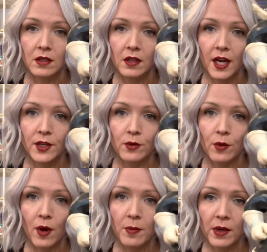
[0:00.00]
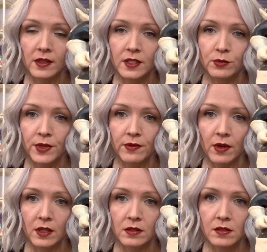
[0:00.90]
I grew up on these
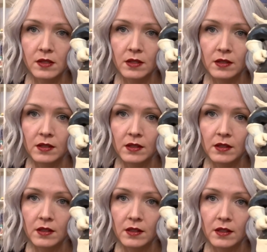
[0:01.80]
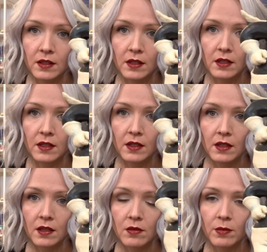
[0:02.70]
reruns.
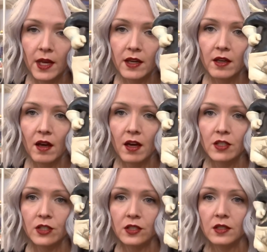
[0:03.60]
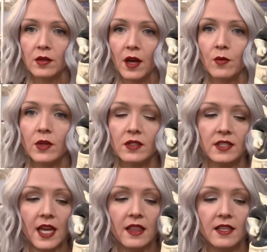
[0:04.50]
Oh my gosh. I will
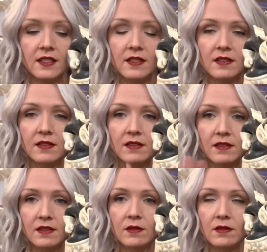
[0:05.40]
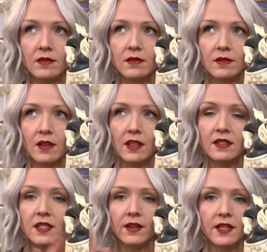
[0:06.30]
say this
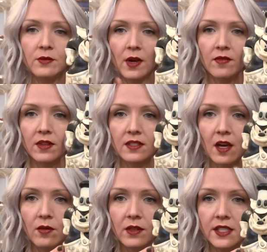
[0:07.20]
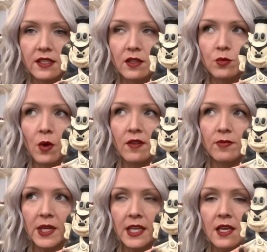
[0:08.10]
series, whenever this got released, there's one of
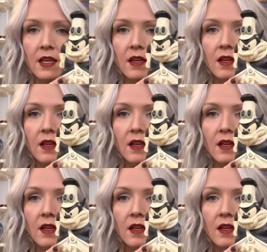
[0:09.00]
Mickey